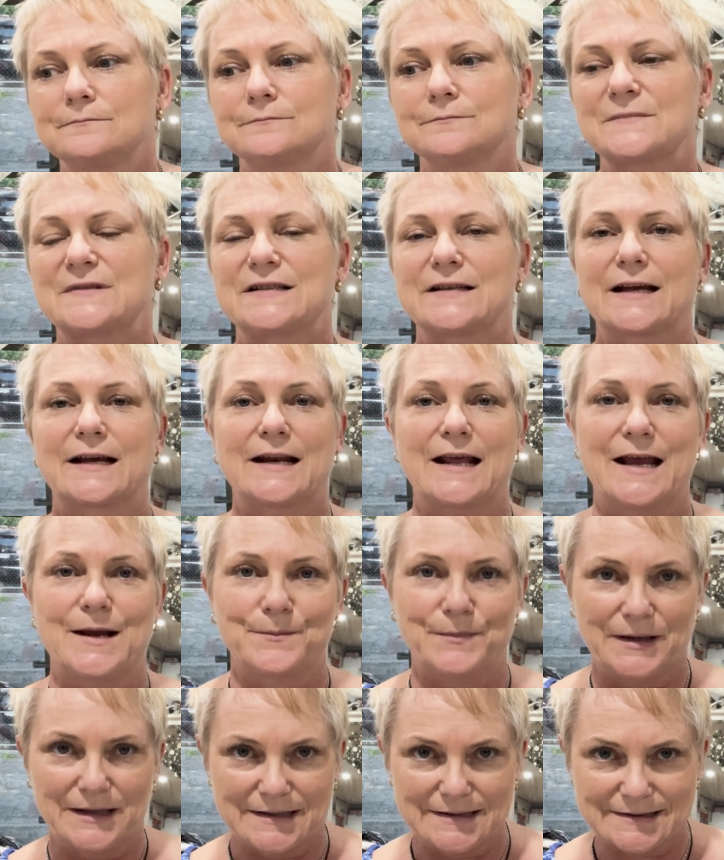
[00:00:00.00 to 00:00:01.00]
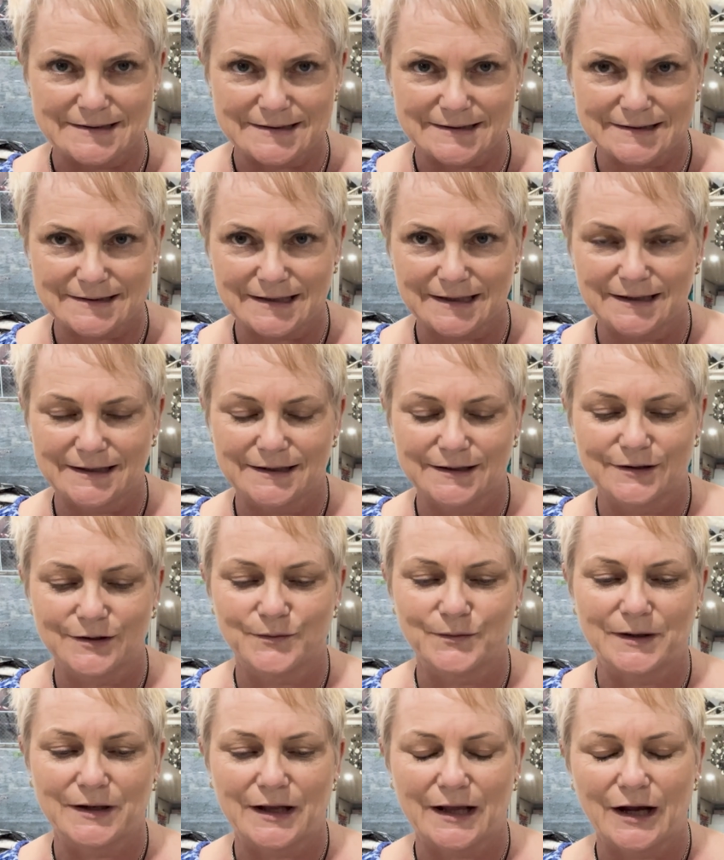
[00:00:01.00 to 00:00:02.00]
second-hand place, the
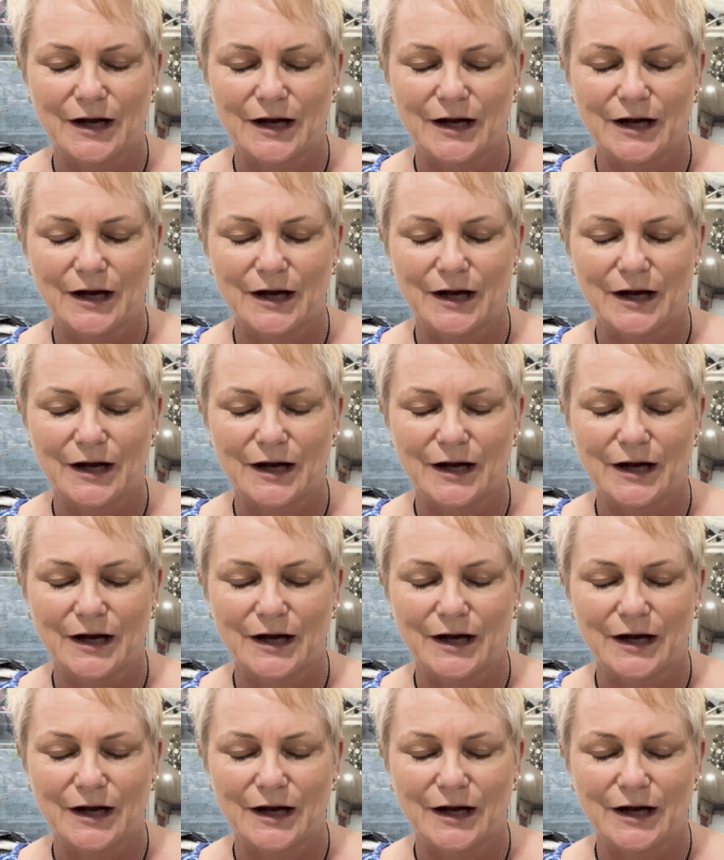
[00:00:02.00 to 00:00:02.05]
one that